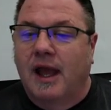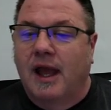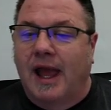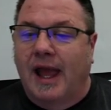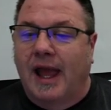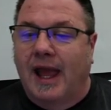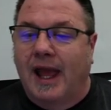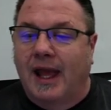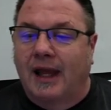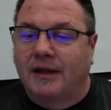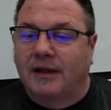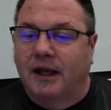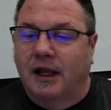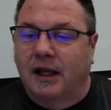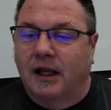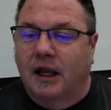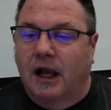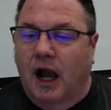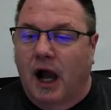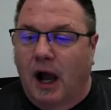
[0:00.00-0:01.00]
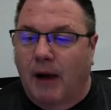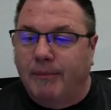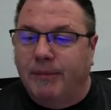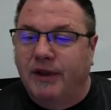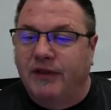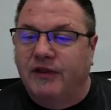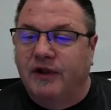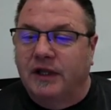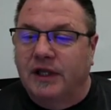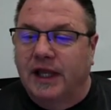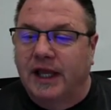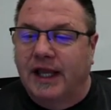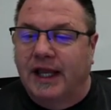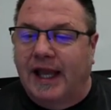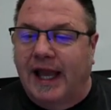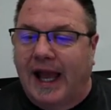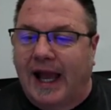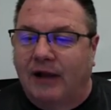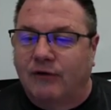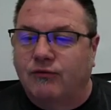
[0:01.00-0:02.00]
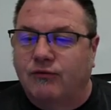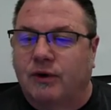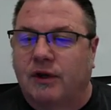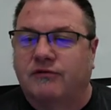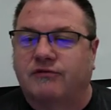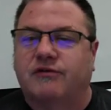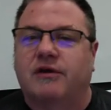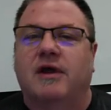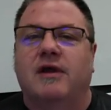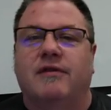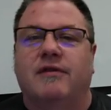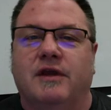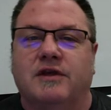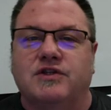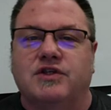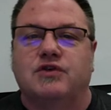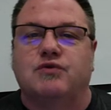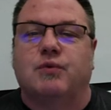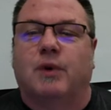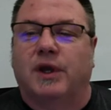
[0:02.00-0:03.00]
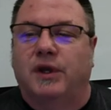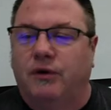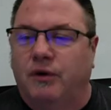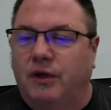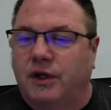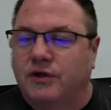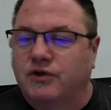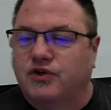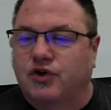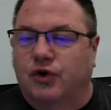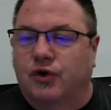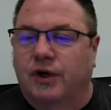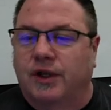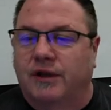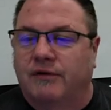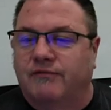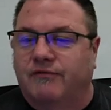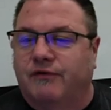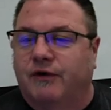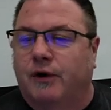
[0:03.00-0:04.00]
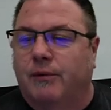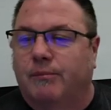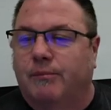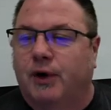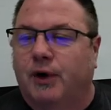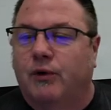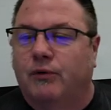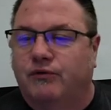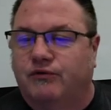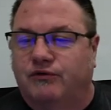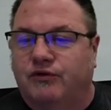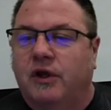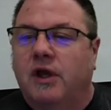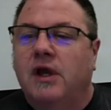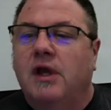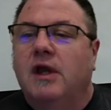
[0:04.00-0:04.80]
and copy the link address, and is what you can turn in for a post.